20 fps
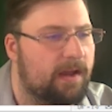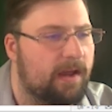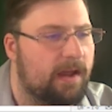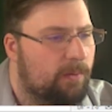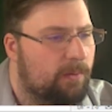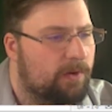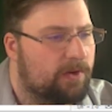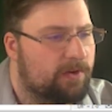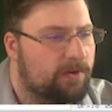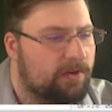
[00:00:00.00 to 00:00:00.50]

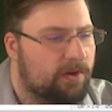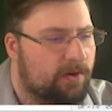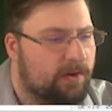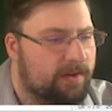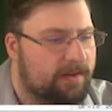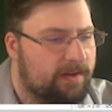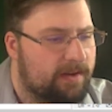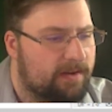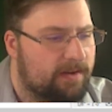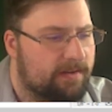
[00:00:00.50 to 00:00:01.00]
what you'll
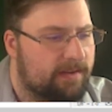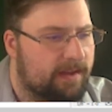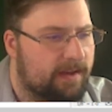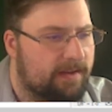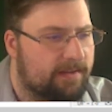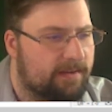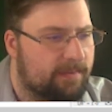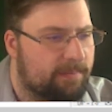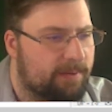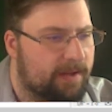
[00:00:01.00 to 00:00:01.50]
notice here is that
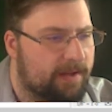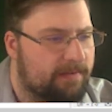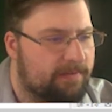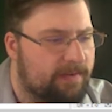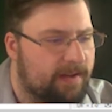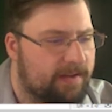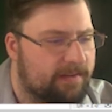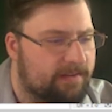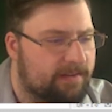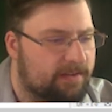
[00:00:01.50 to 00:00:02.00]
it's a Pic
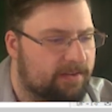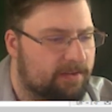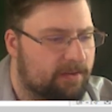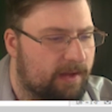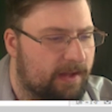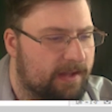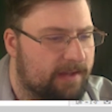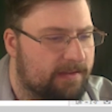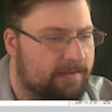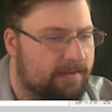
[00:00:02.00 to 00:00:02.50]
Basis, so
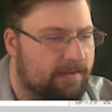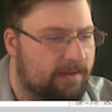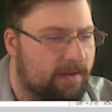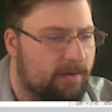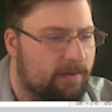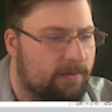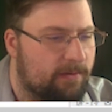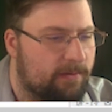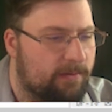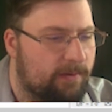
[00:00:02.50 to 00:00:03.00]
I get to
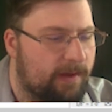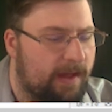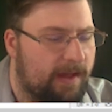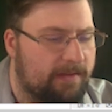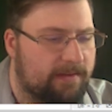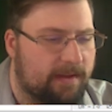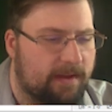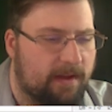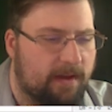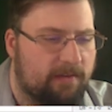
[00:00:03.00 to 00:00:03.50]
go,
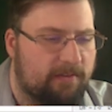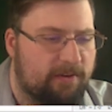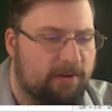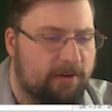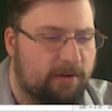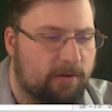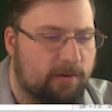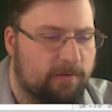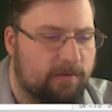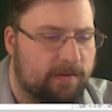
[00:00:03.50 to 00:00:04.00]
as I
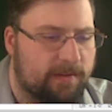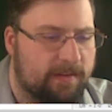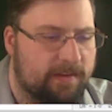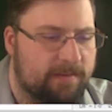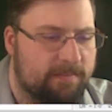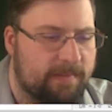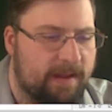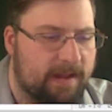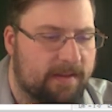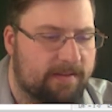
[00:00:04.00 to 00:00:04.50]
hover over
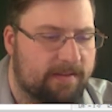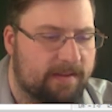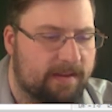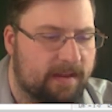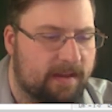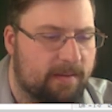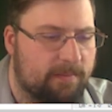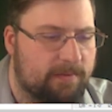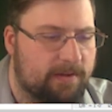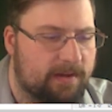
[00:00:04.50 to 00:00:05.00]
this massing
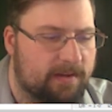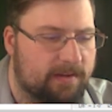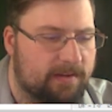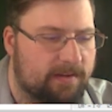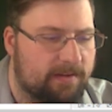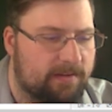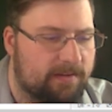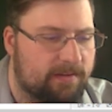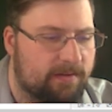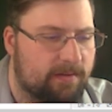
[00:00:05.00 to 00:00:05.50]
object,
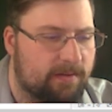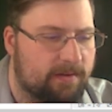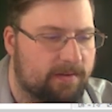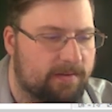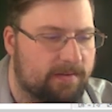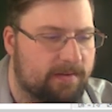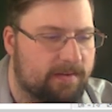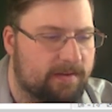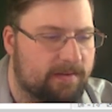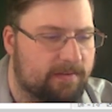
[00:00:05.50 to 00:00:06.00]
you'll notice
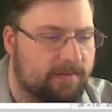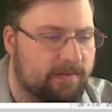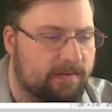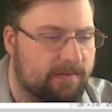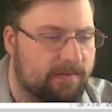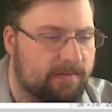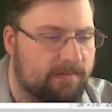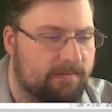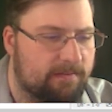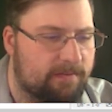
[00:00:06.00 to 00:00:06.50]
the
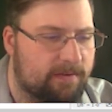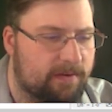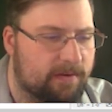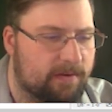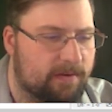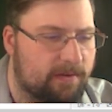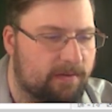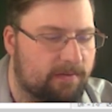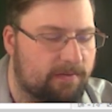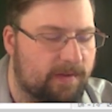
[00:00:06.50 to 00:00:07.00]
different
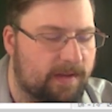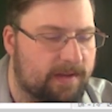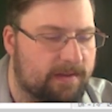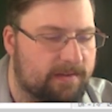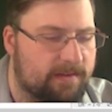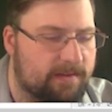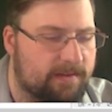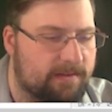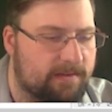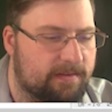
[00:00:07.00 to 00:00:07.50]
vertical
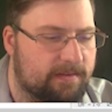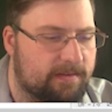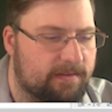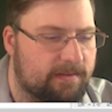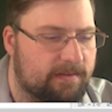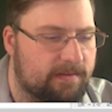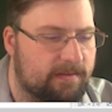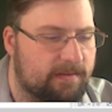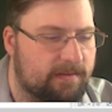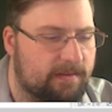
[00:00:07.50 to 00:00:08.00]
faces
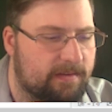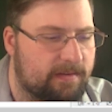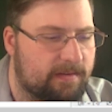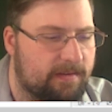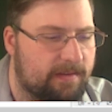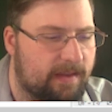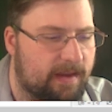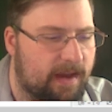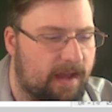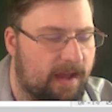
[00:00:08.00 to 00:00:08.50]

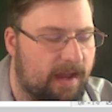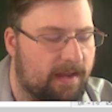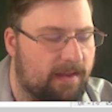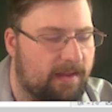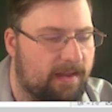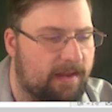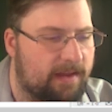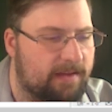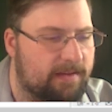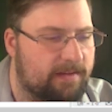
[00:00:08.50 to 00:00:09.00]
that
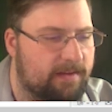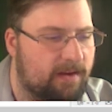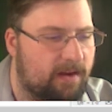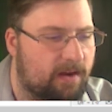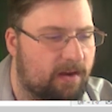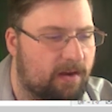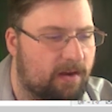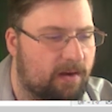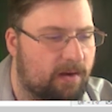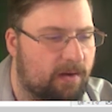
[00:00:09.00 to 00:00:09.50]
highlight
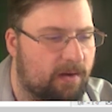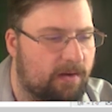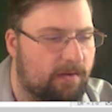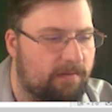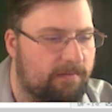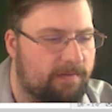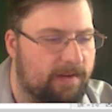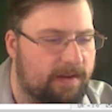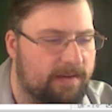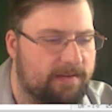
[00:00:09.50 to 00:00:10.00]
are
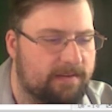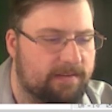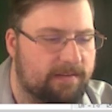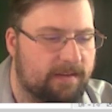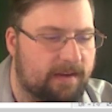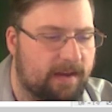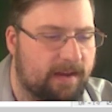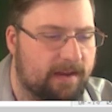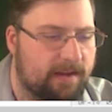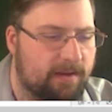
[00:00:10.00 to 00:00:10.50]
faces
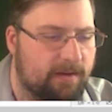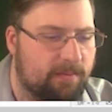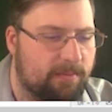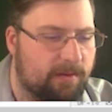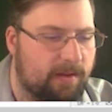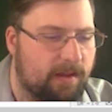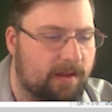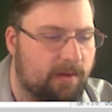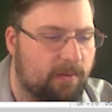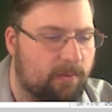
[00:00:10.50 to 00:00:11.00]
that I can
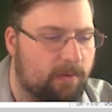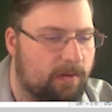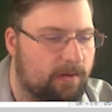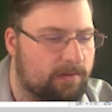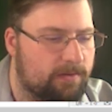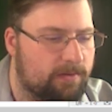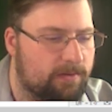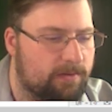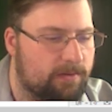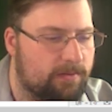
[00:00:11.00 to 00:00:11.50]
apply a
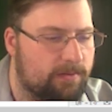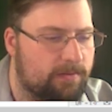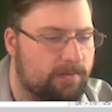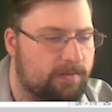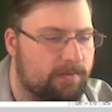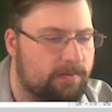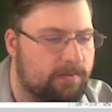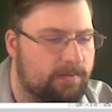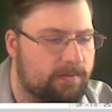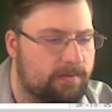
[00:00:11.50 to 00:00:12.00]
wall to.
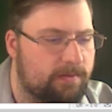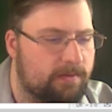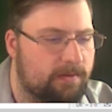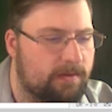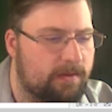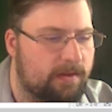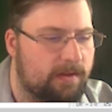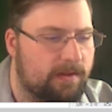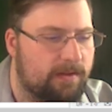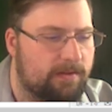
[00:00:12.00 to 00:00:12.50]

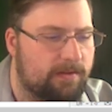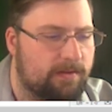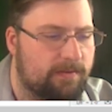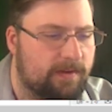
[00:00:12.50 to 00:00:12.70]
So if